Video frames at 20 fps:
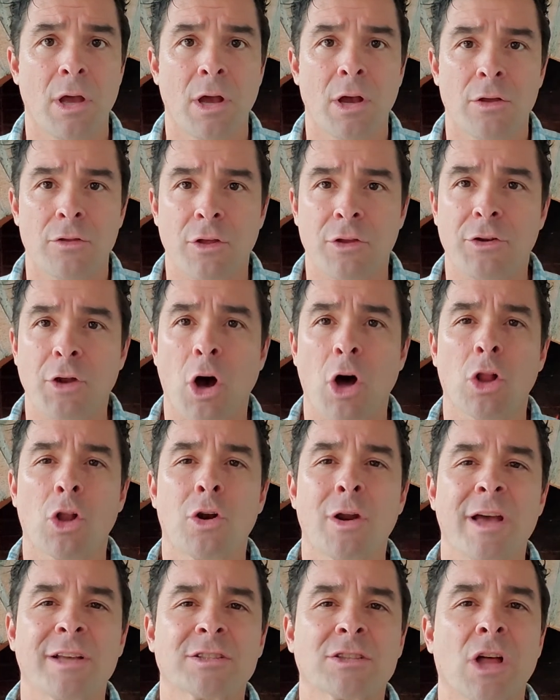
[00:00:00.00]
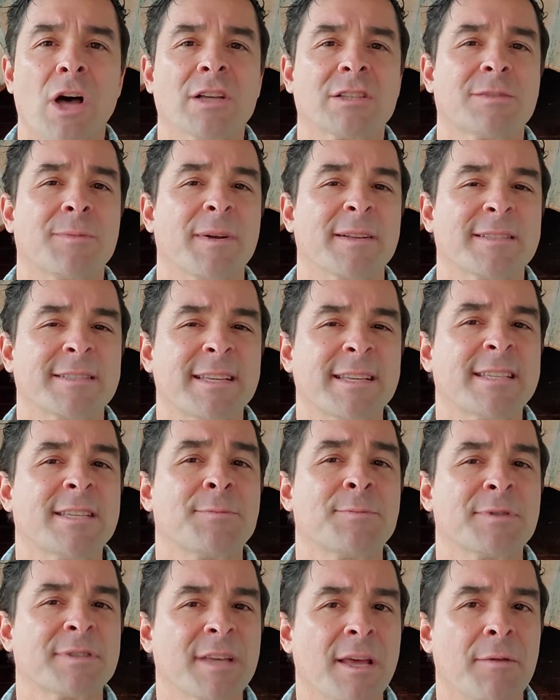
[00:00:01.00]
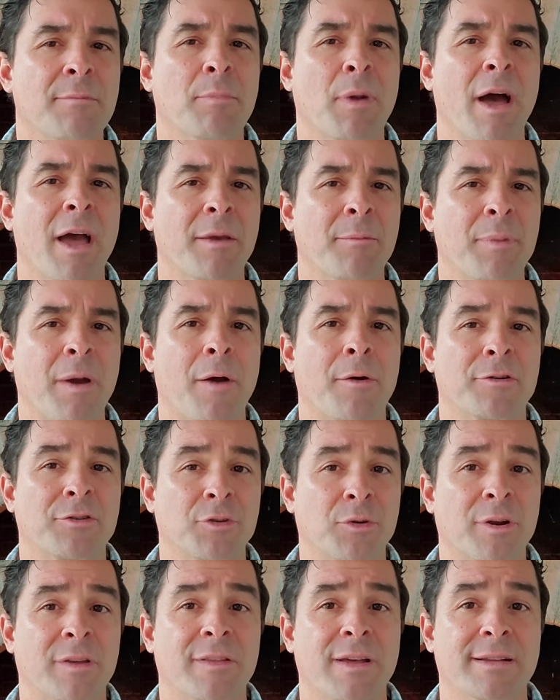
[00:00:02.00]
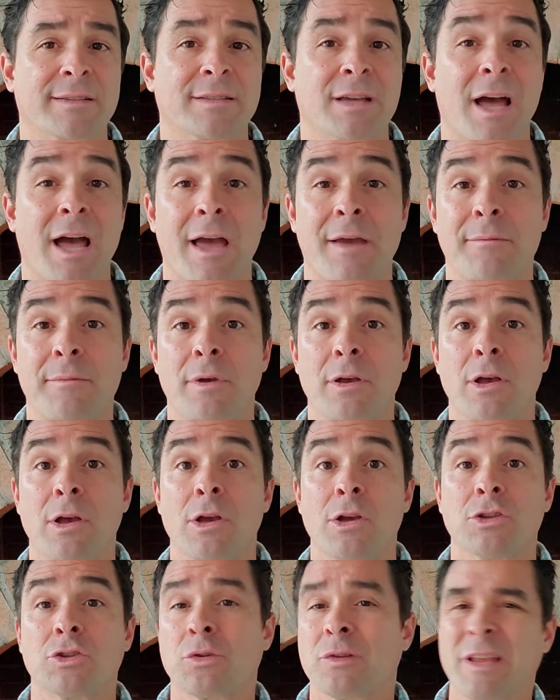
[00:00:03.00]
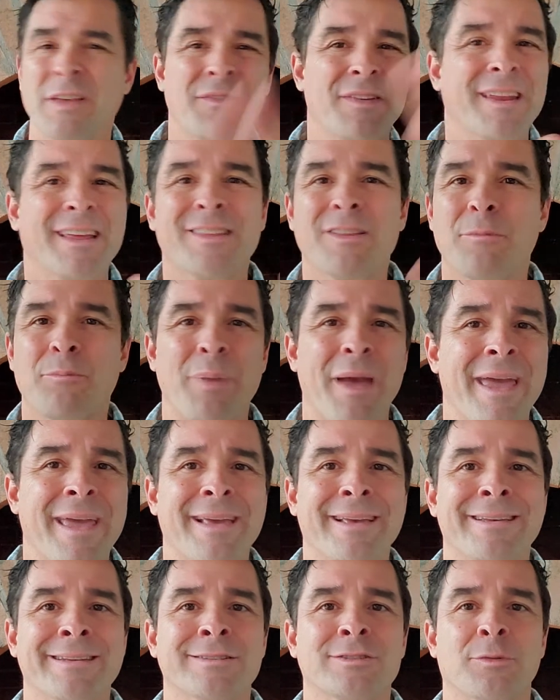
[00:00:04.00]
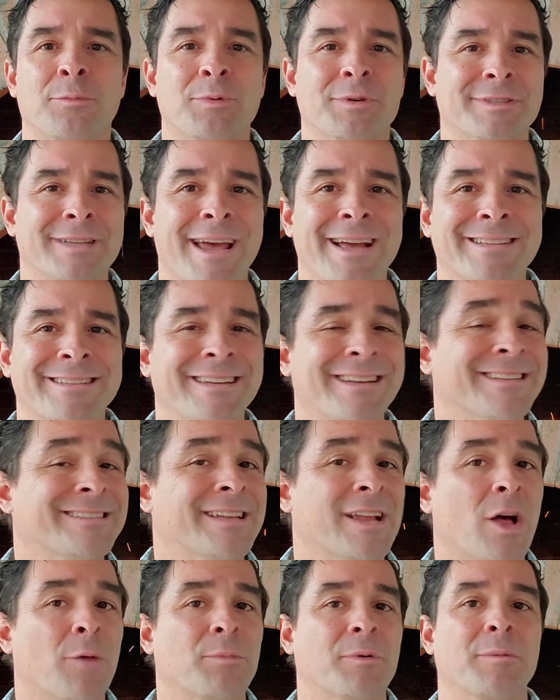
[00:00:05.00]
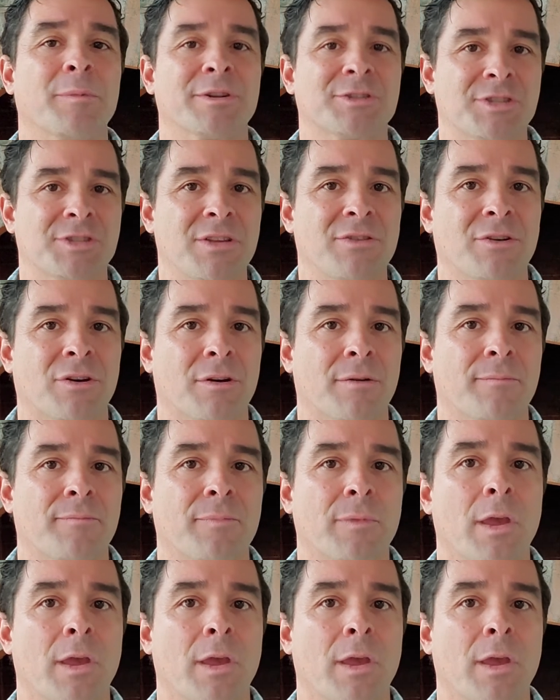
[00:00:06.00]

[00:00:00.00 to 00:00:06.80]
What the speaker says: The dollar has lost about 60% in buying power during that time, so leaving it in the bank to protect it isn't helping much either.